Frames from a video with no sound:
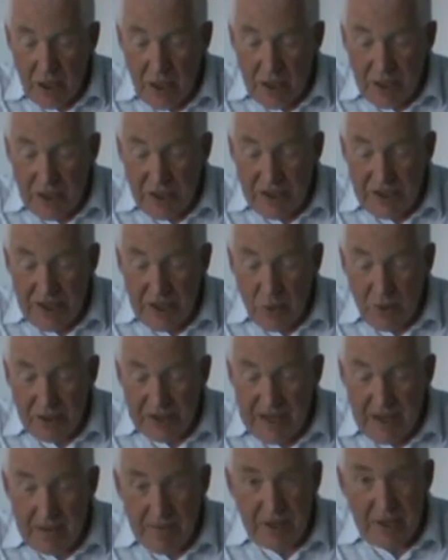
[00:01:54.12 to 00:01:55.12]
Can you see
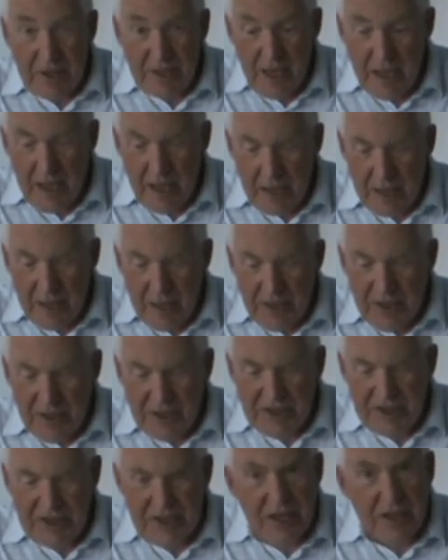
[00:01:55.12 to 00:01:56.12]
what's happening there? The
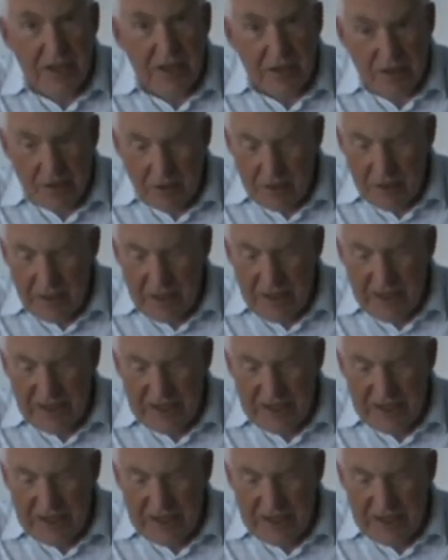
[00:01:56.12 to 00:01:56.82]
signal is